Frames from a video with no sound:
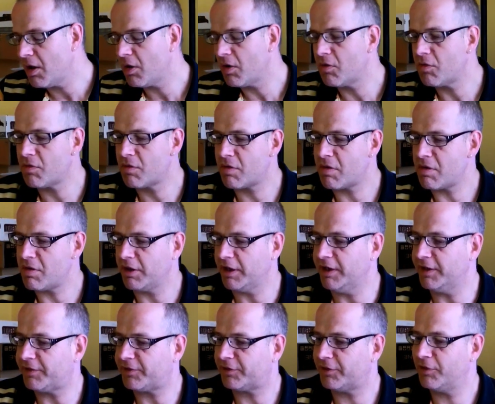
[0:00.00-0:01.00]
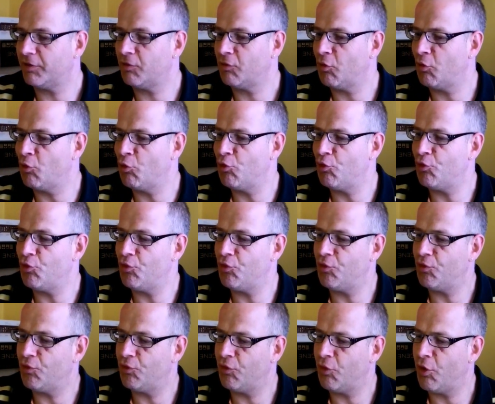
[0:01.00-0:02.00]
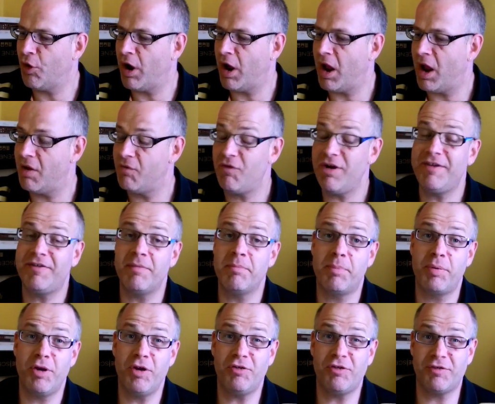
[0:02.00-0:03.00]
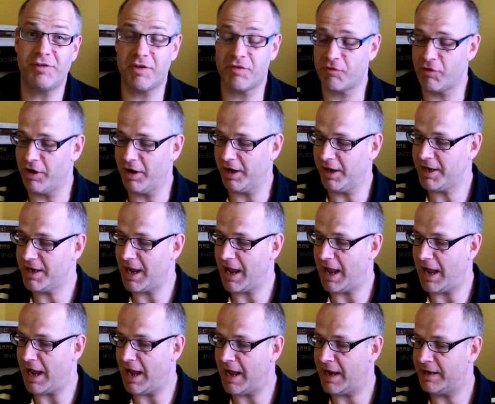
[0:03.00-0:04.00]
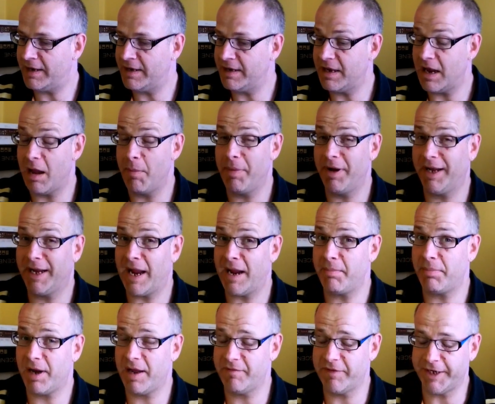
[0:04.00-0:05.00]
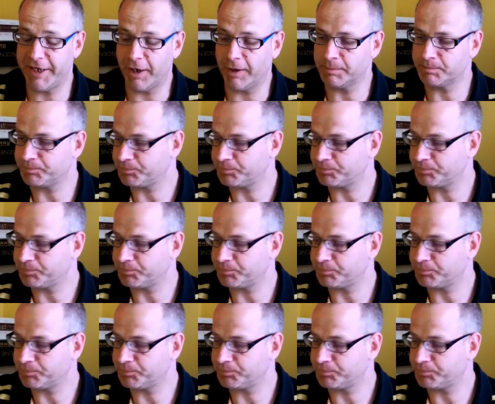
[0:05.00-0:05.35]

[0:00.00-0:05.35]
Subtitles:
Right, recent purchases really, and a bit of gameplay video.